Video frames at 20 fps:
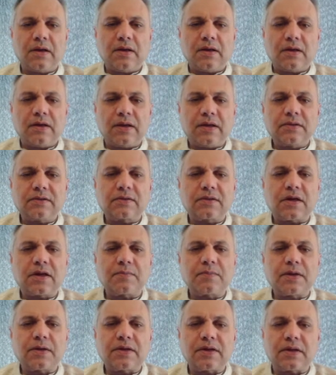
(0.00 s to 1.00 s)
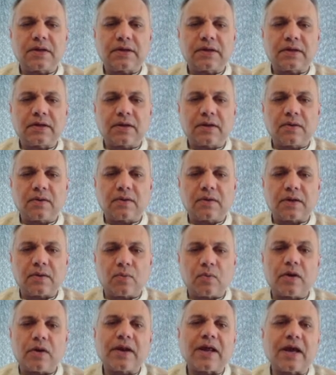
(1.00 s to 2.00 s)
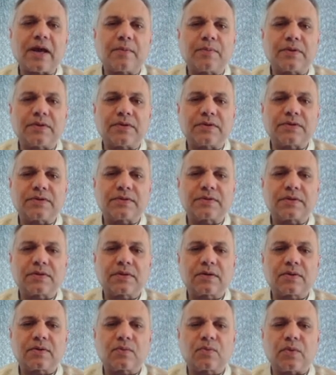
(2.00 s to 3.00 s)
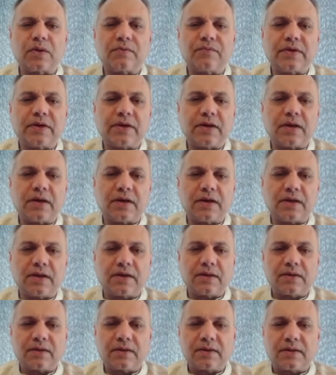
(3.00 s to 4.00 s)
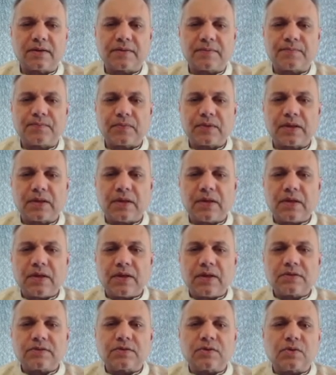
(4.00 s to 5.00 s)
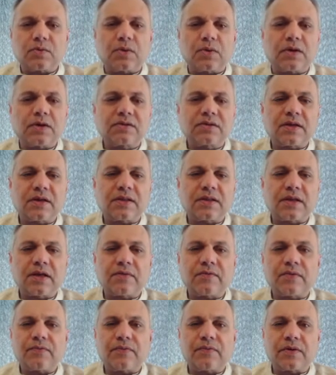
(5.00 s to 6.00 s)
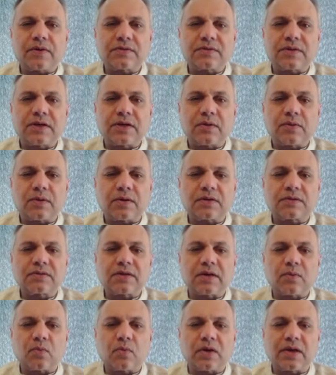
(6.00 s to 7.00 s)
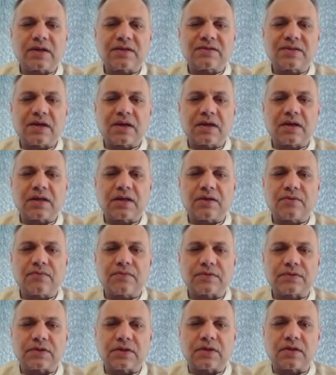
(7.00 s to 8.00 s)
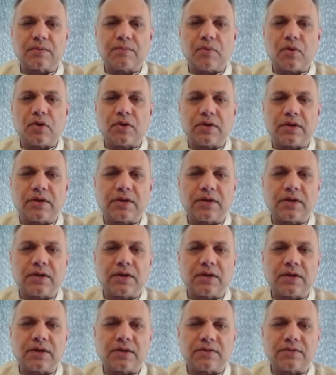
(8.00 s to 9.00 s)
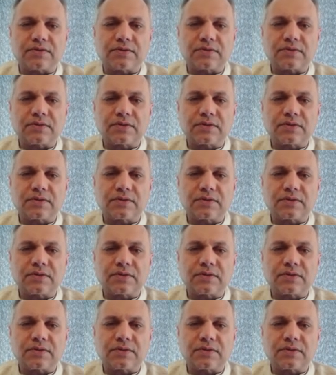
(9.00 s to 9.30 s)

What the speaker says: Let's start by taking a look at what happens when we die. So to understand that, we first need to understand what exactly a physical body is.